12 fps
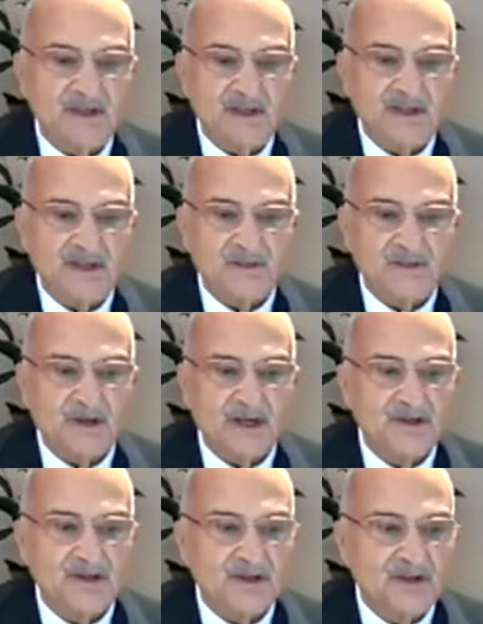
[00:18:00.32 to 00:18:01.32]
the
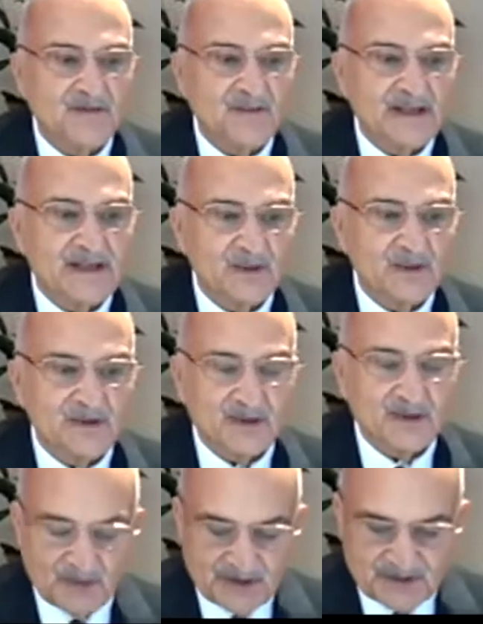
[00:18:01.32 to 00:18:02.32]
inspiration of my
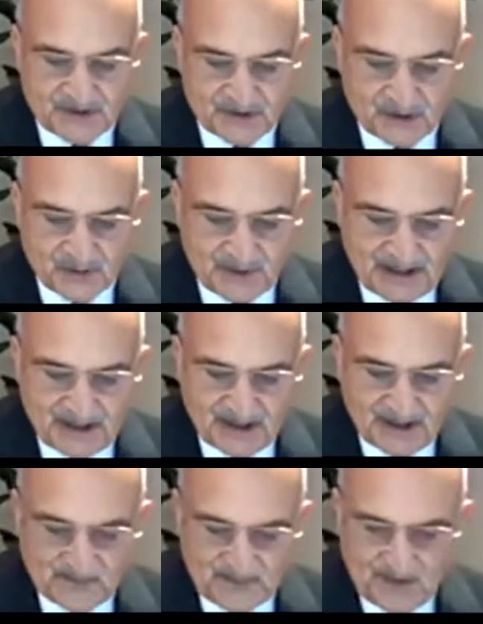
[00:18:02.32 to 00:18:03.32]
daughter, Princess
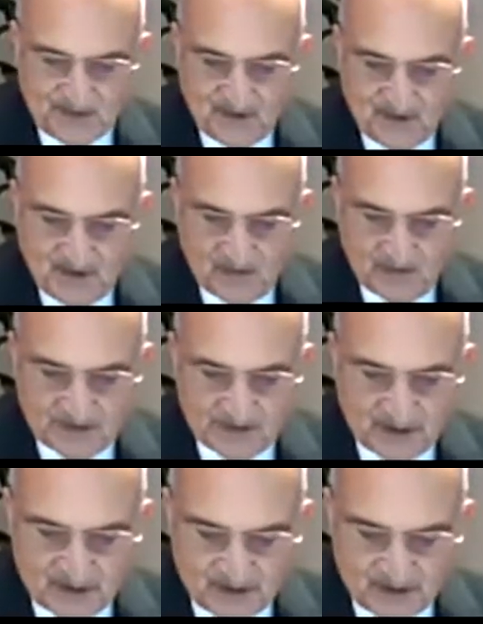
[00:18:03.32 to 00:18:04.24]
Sumeya, was so